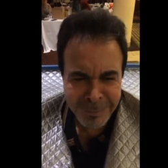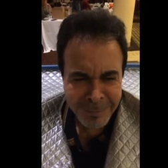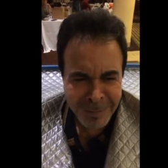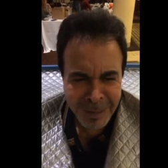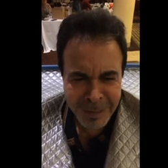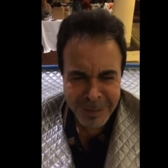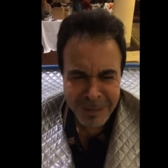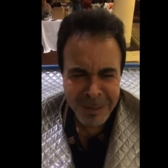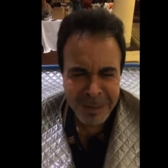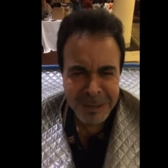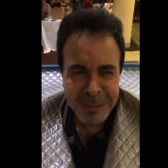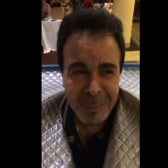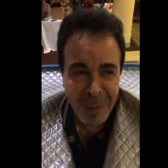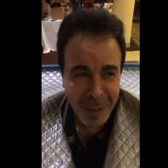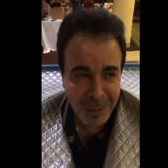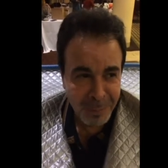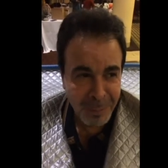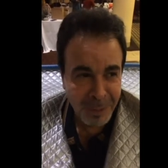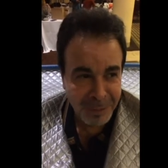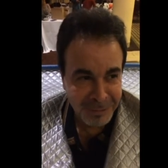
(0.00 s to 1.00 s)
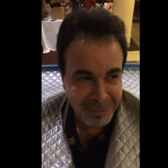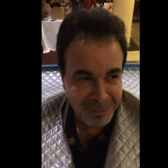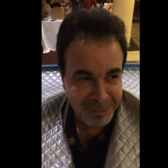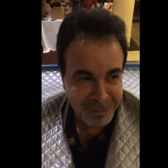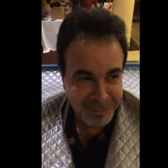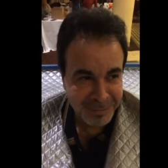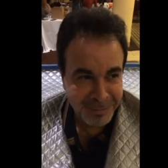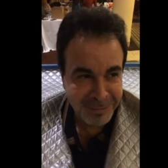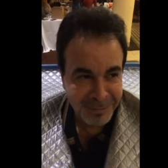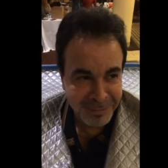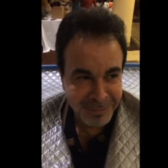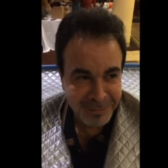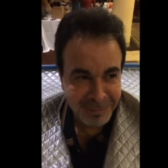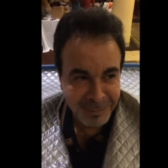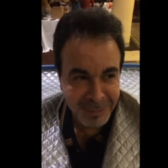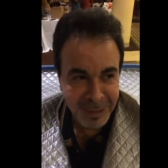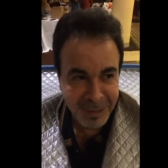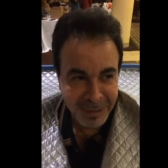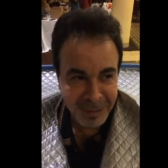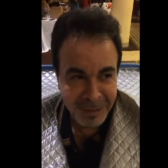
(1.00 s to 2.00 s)
I didn't expect much,
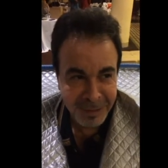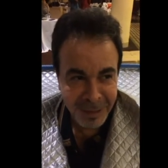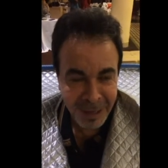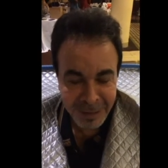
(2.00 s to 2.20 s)
really.